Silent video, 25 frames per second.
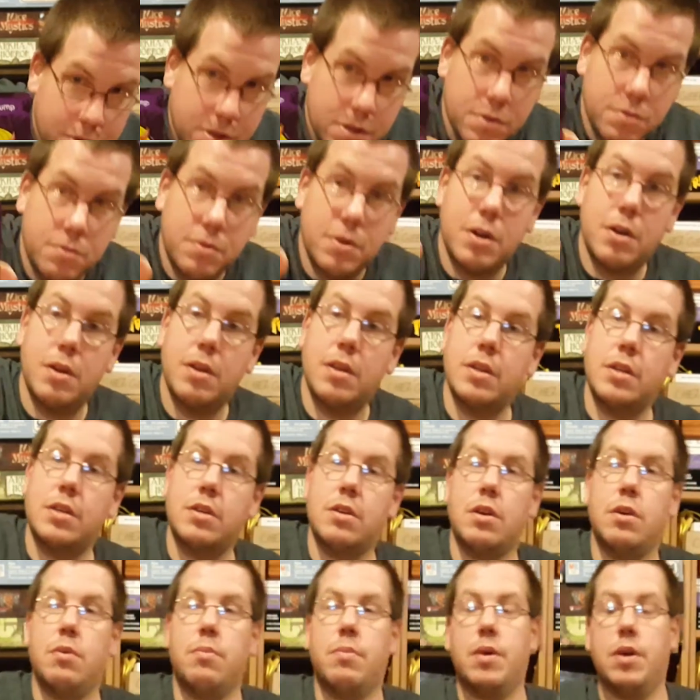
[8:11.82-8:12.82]
Which is where the
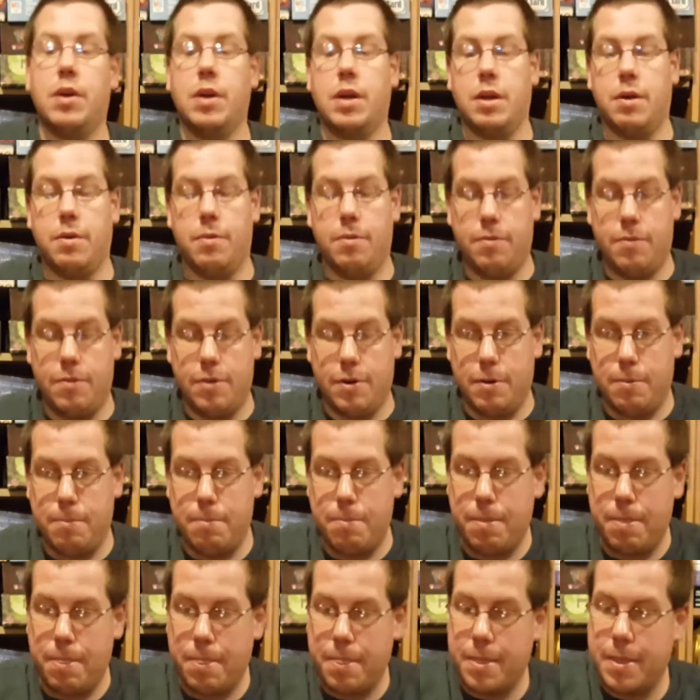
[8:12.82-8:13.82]
shirt I'm wearing comes
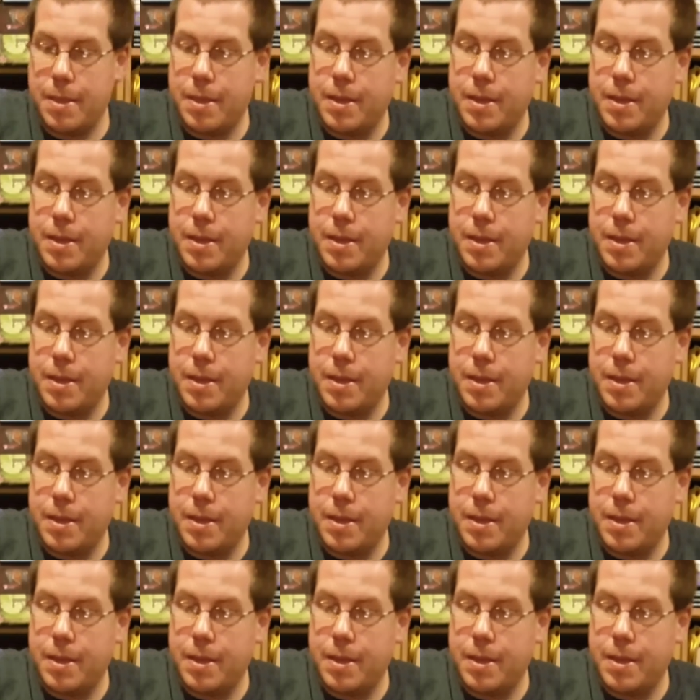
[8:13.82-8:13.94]
from.